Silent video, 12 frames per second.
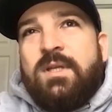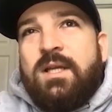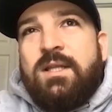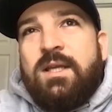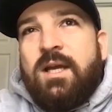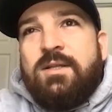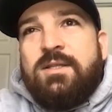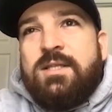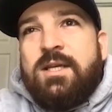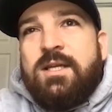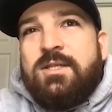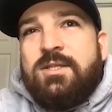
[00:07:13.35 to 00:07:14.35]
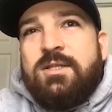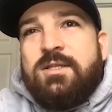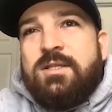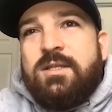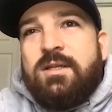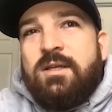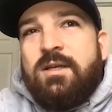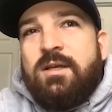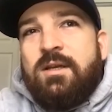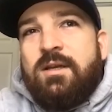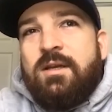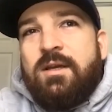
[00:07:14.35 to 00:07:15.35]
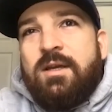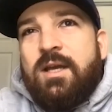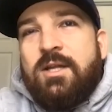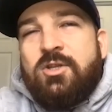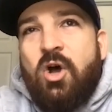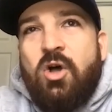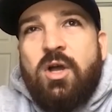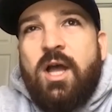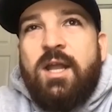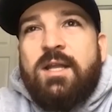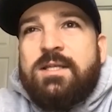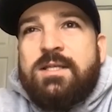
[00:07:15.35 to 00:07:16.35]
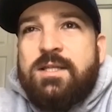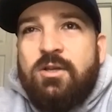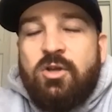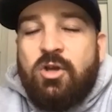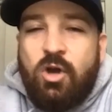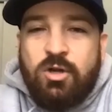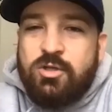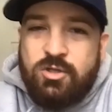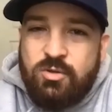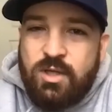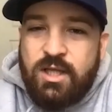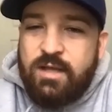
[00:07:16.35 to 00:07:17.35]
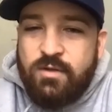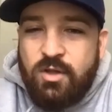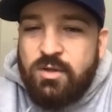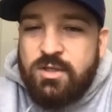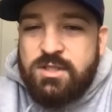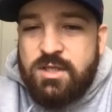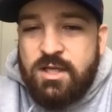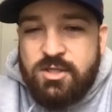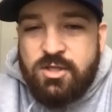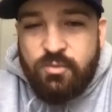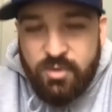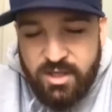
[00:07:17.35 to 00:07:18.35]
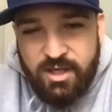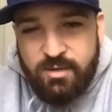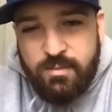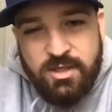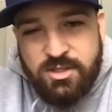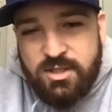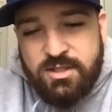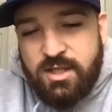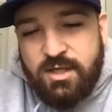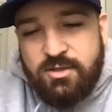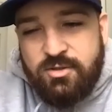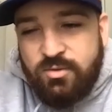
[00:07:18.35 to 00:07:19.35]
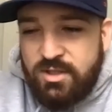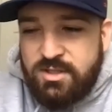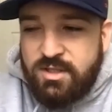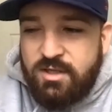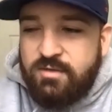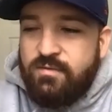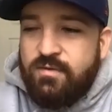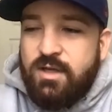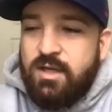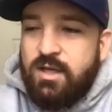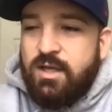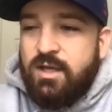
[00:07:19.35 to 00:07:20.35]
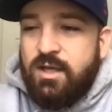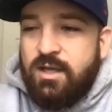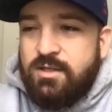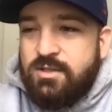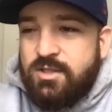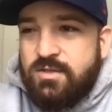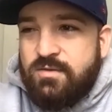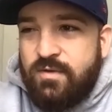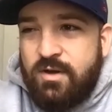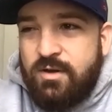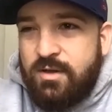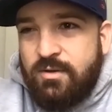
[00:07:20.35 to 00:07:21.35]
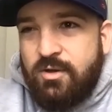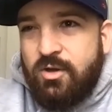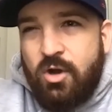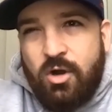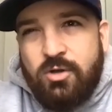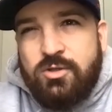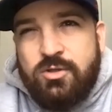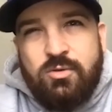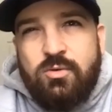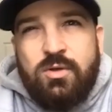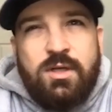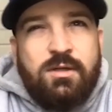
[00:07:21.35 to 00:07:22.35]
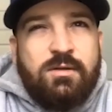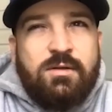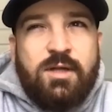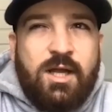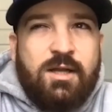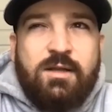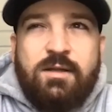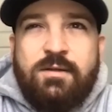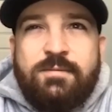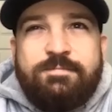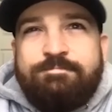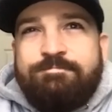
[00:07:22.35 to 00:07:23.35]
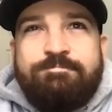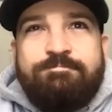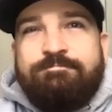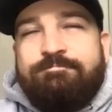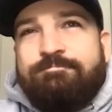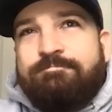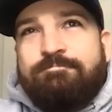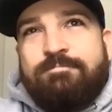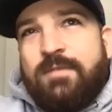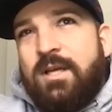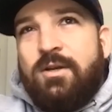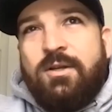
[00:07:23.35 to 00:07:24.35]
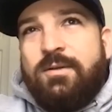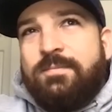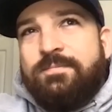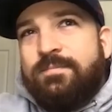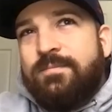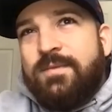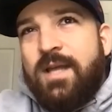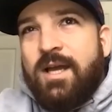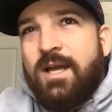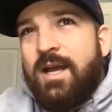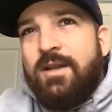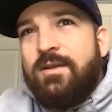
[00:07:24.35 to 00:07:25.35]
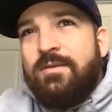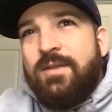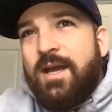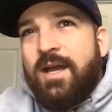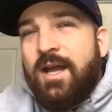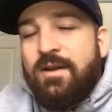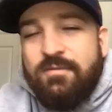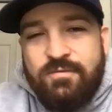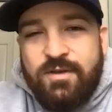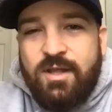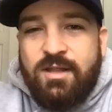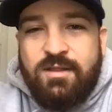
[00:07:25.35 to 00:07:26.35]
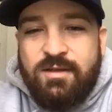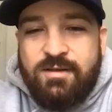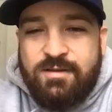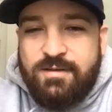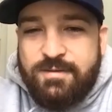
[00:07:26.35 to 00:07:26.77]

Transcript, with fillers: I'd say it's all kind of still cartoony, even though it's 3D animation. It's not 2D stuff. It's just very cartoon and kind of, I don't know, that kind of feel, I think.